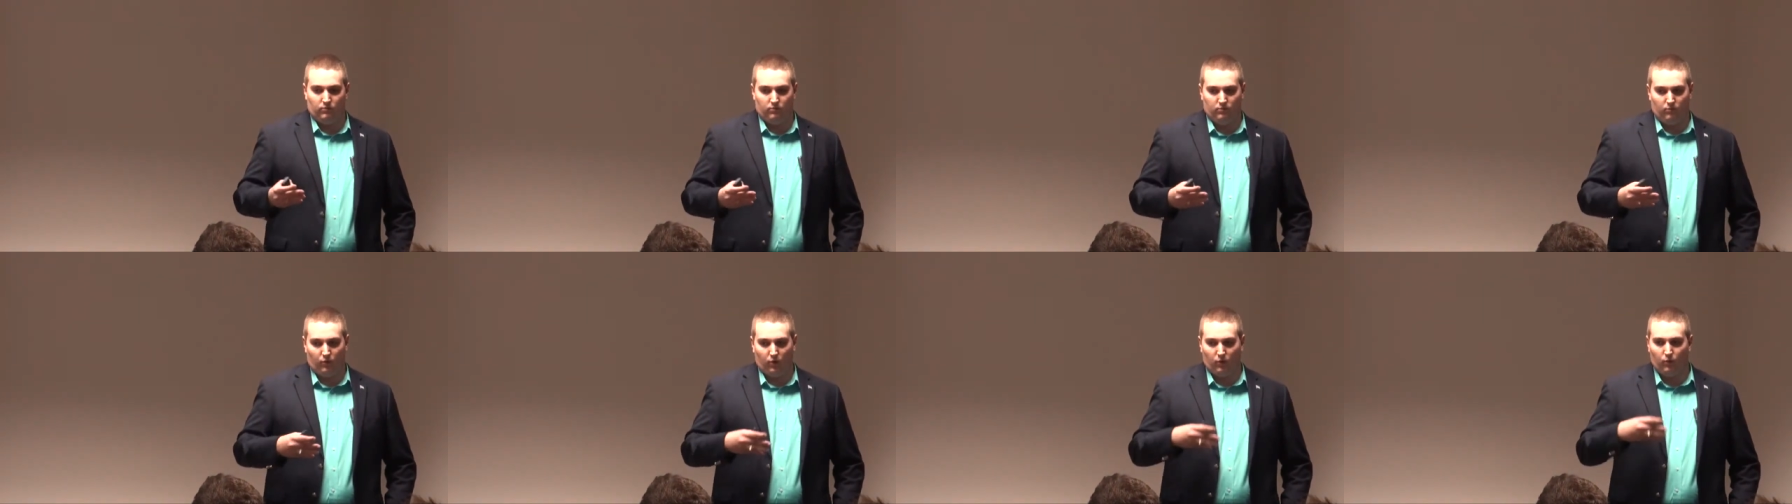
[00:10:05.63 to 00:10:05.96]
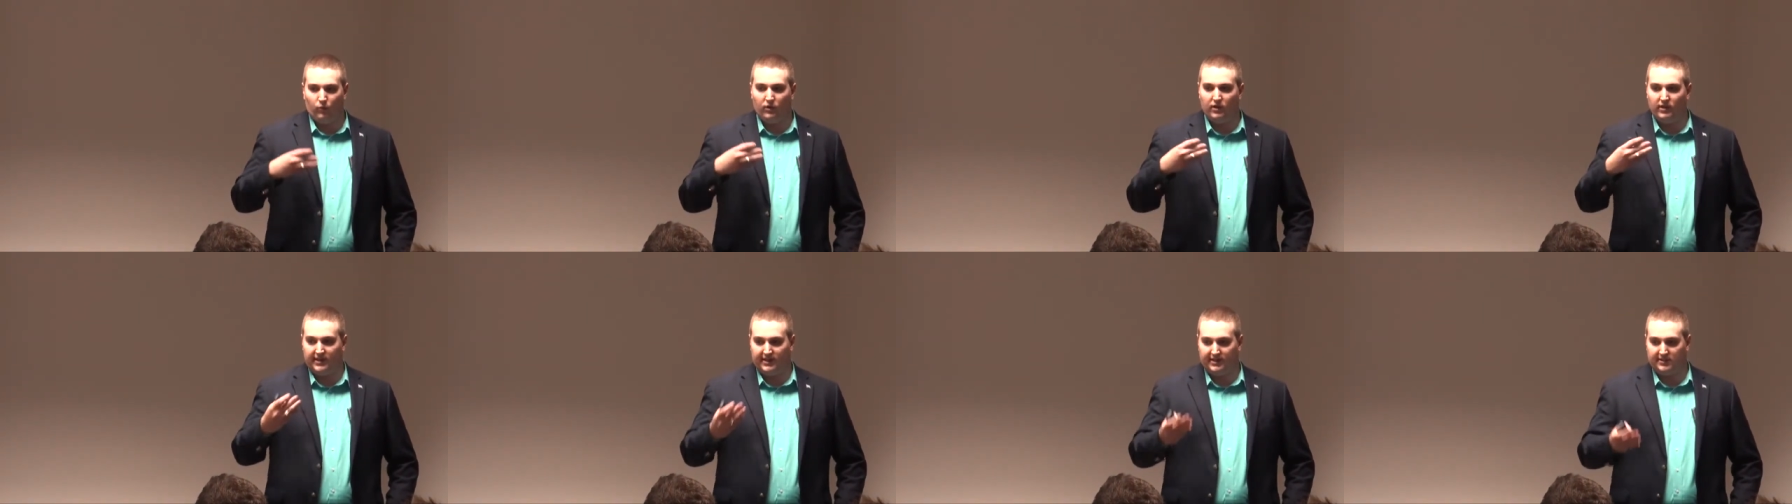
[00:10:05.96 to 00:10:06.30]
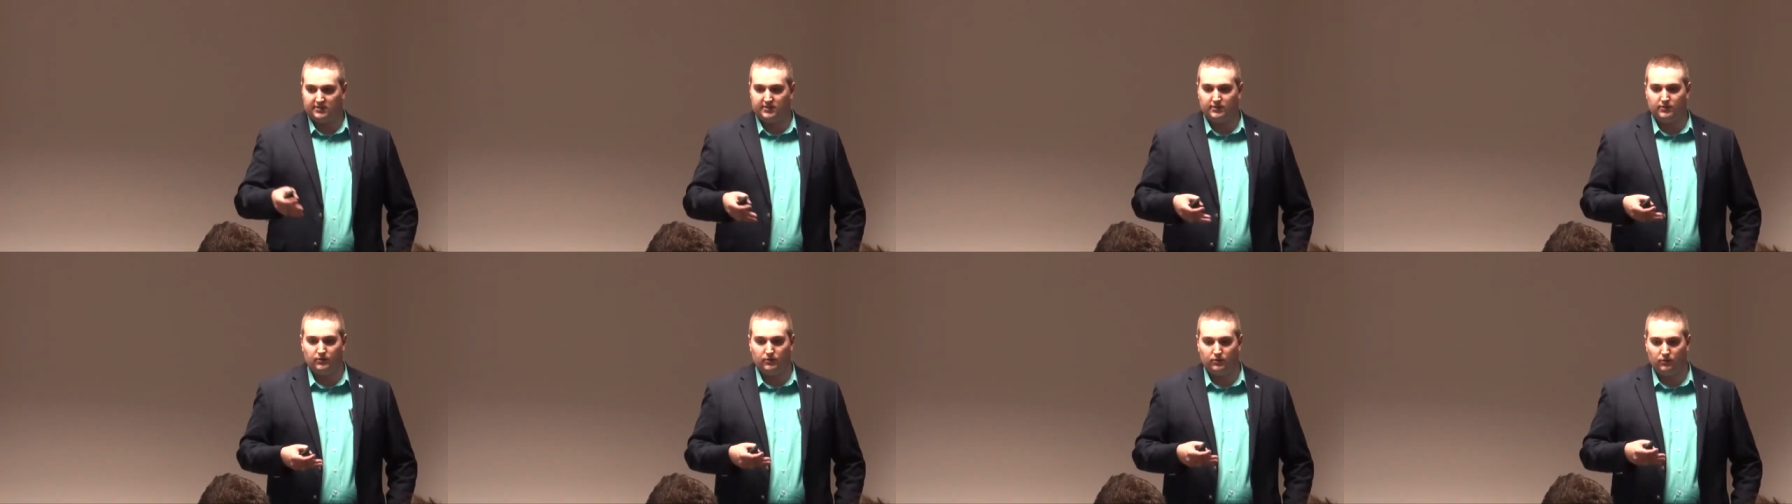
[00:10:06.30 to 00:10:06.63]
more willing
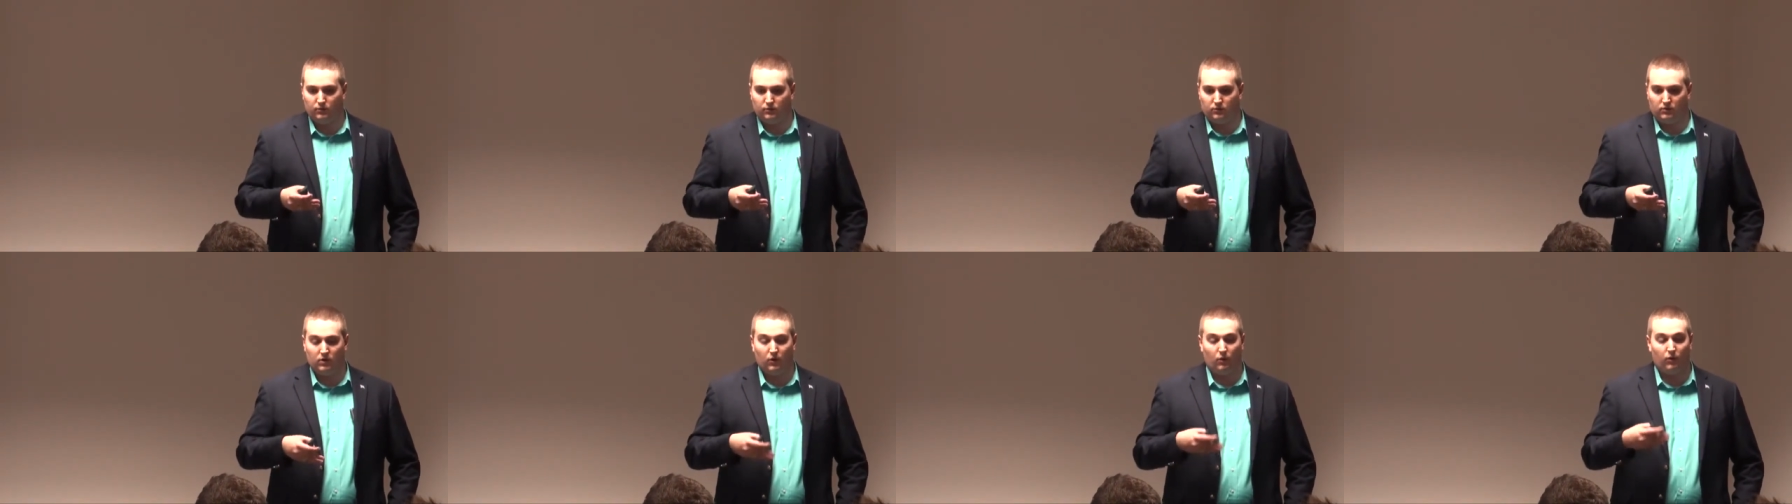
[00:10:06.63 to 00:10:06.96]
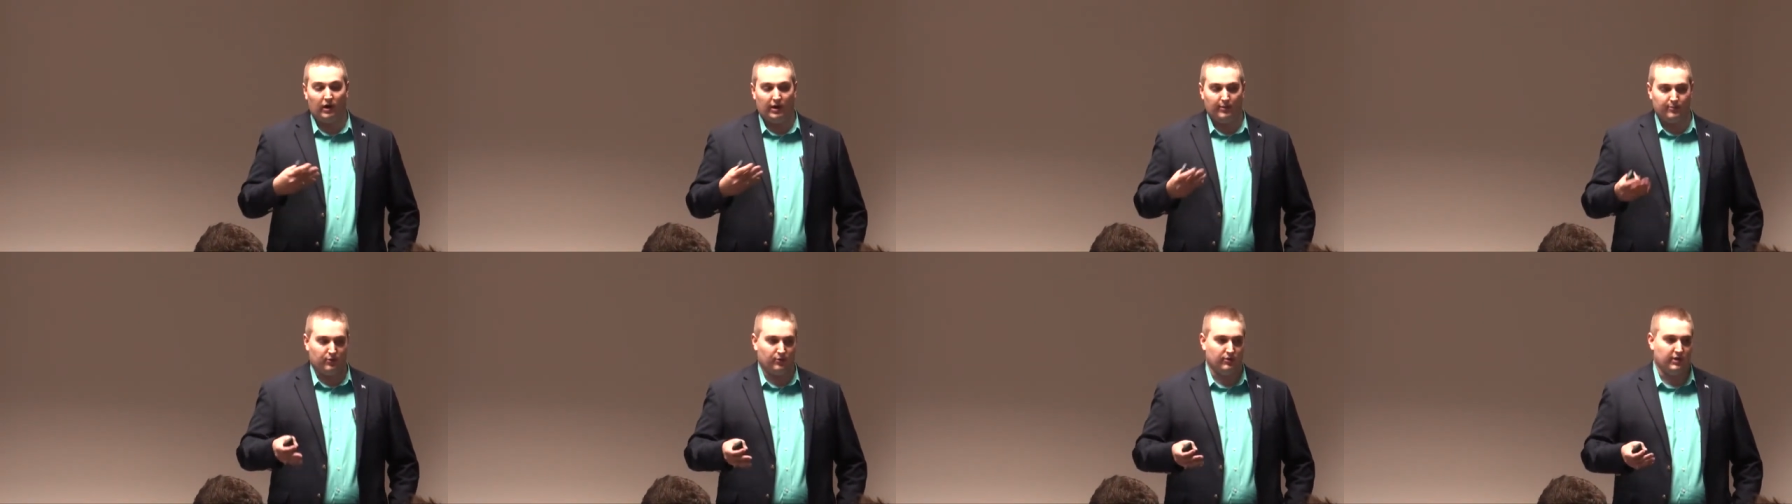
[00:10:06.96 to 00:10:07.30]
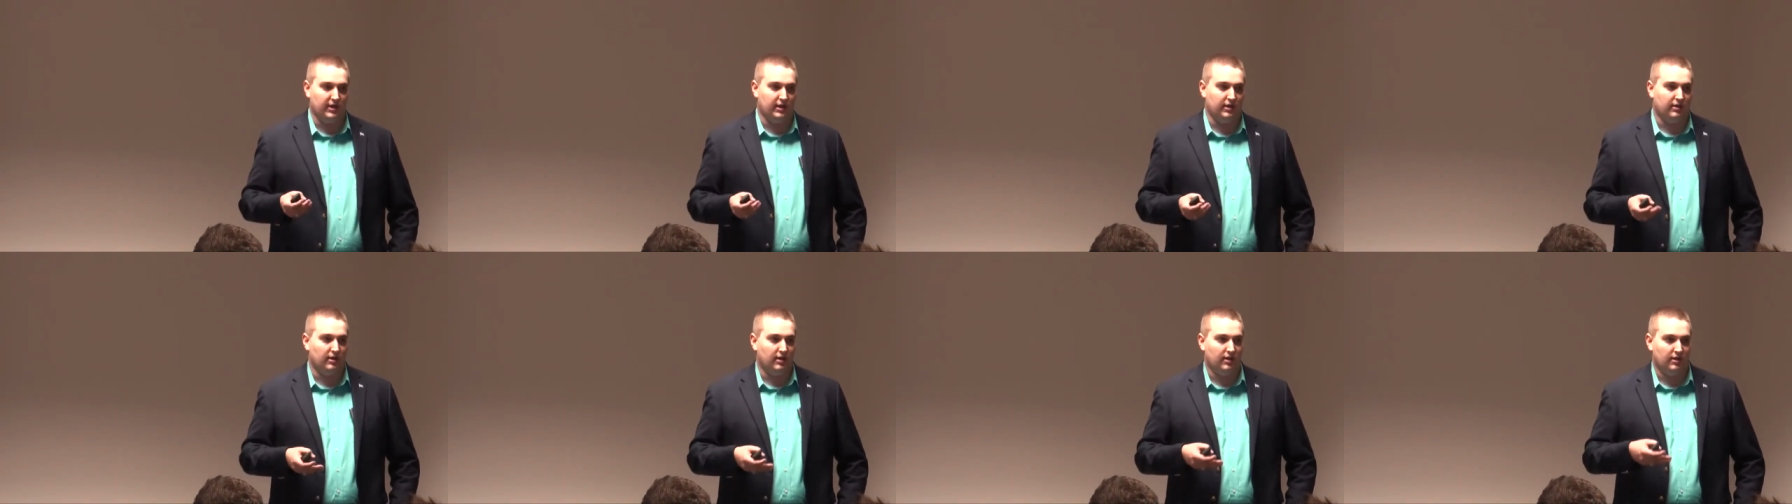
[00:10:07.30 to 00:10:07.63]
to
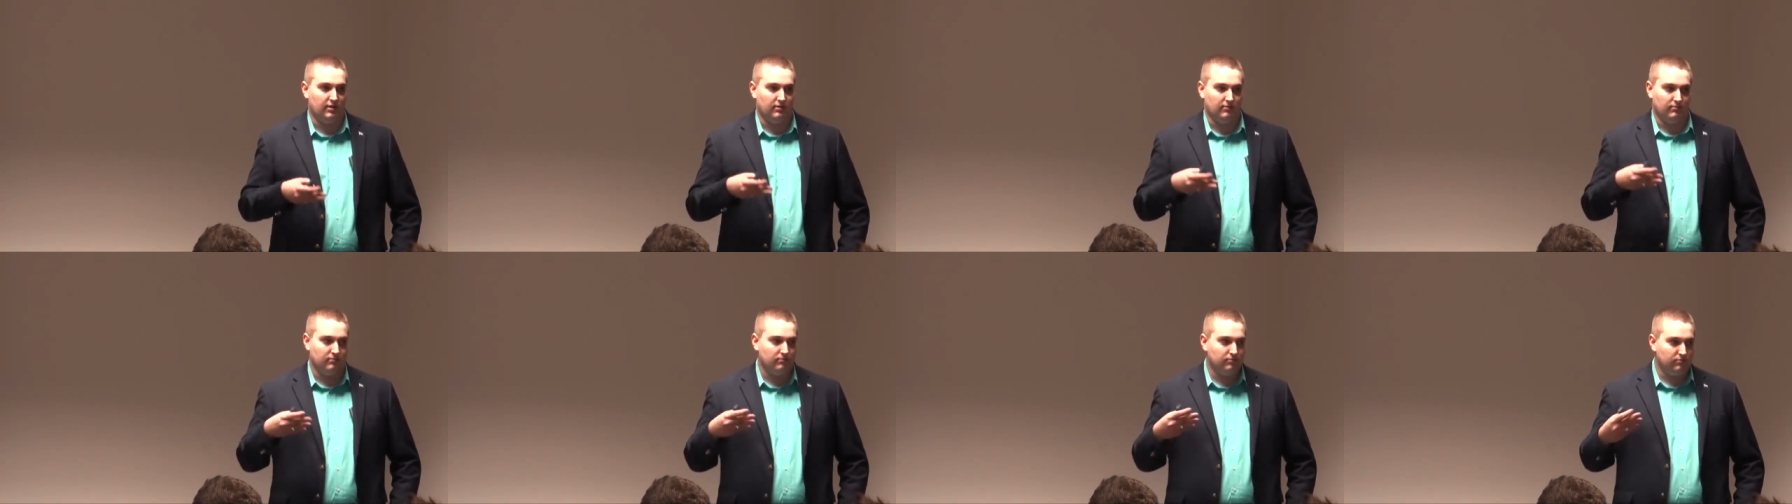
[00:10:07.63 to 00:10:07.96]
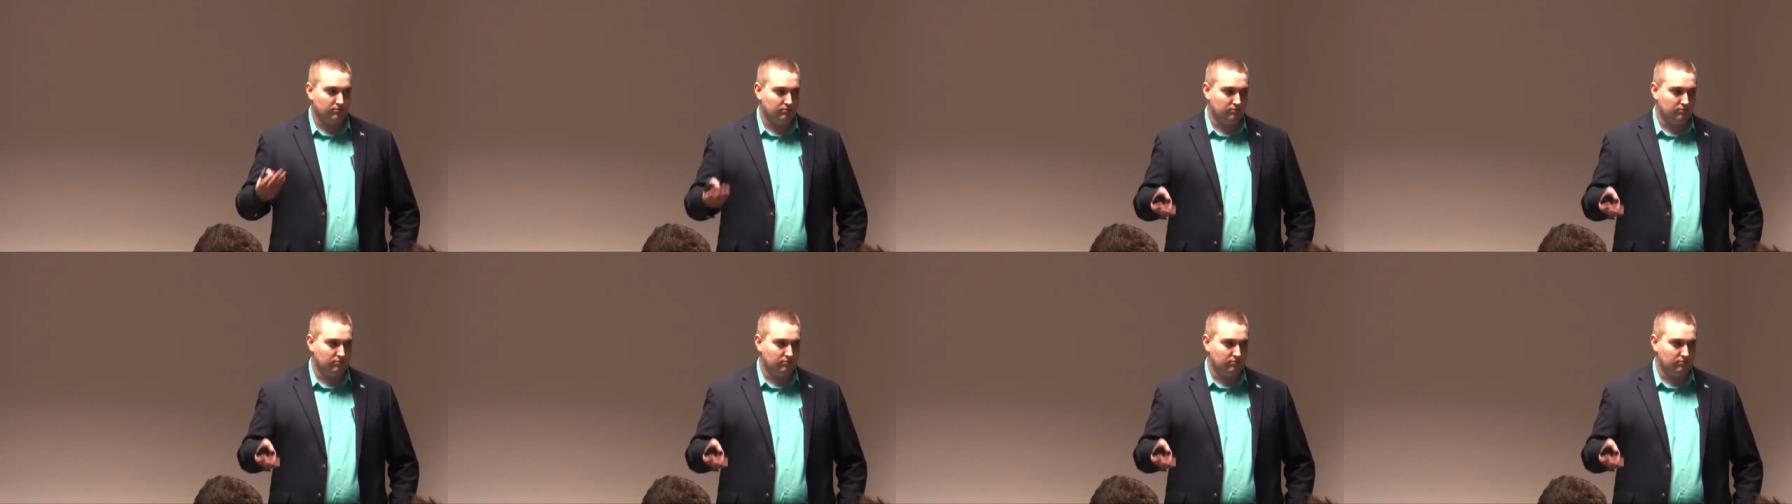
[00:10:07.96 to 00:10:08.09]
cooperate and